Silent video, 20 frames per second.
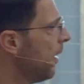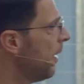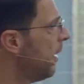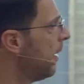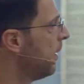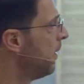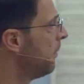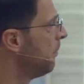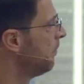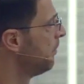
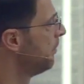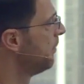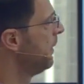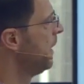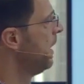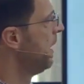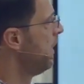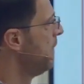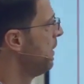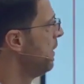
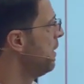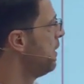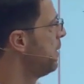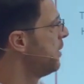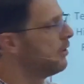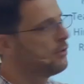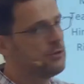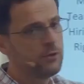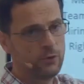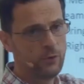
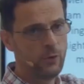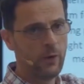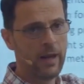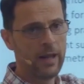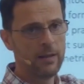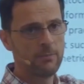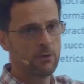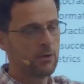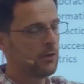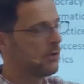to
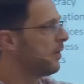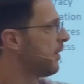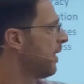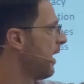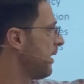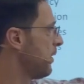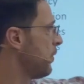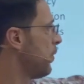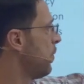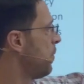enable all
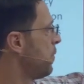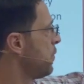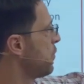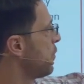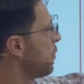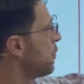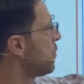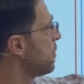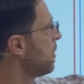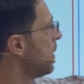that open
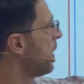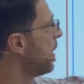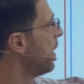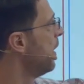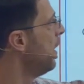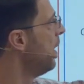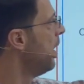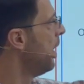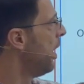source work.